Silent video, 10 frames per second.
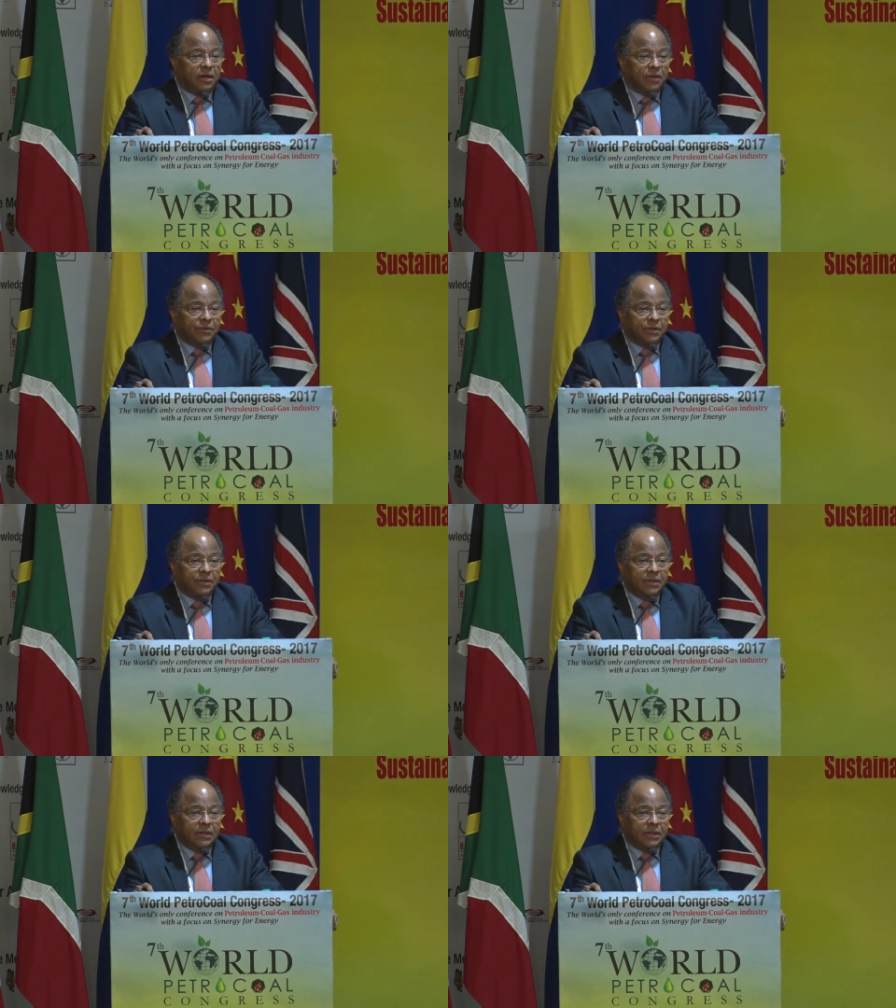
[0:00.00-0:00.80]

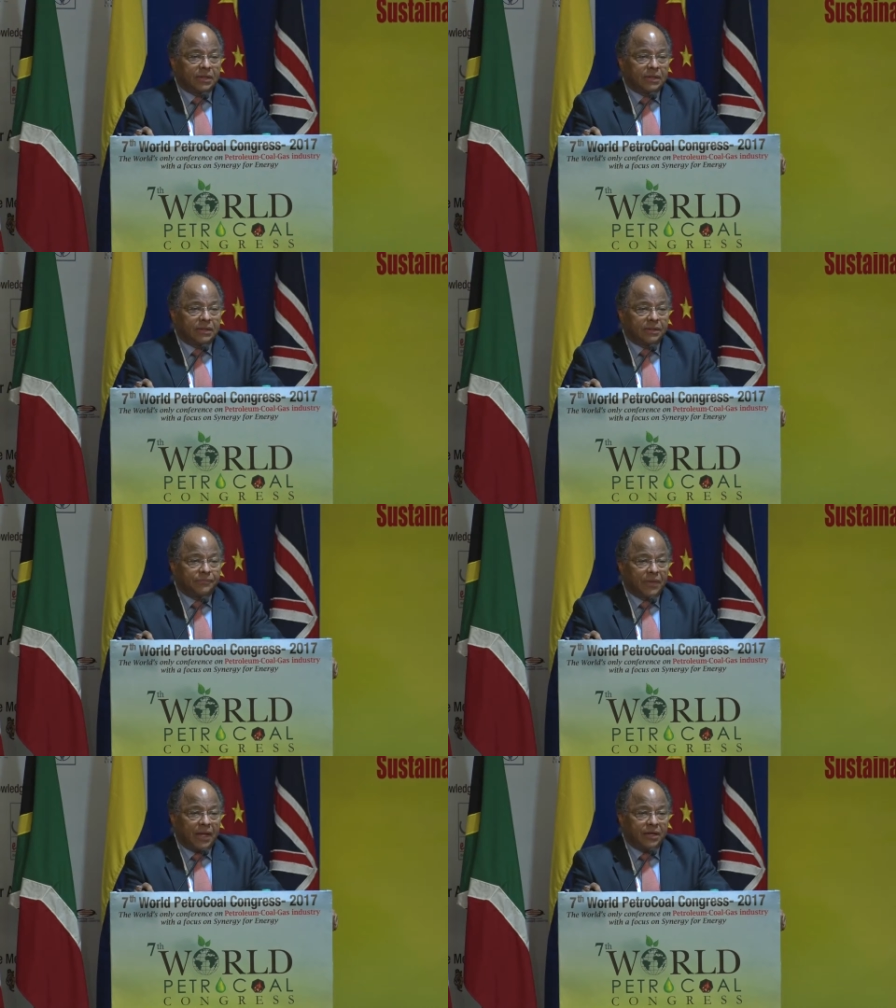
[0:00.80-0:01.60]
other
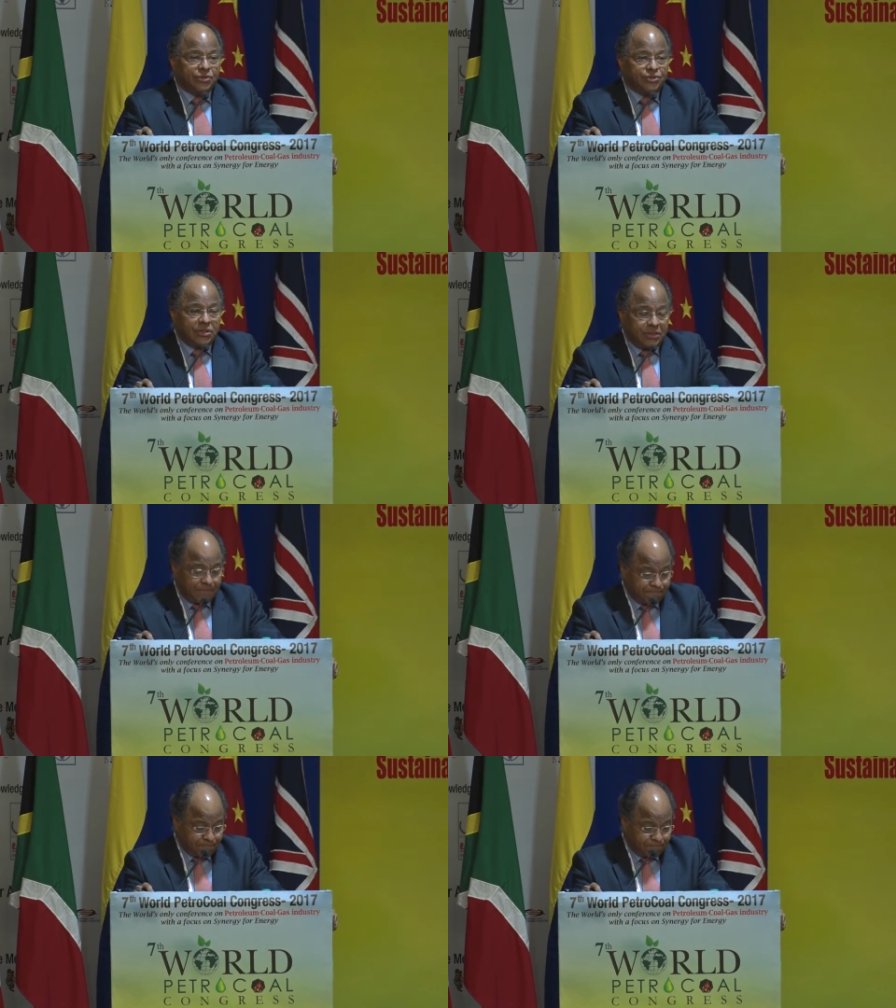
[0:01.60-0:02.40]
energy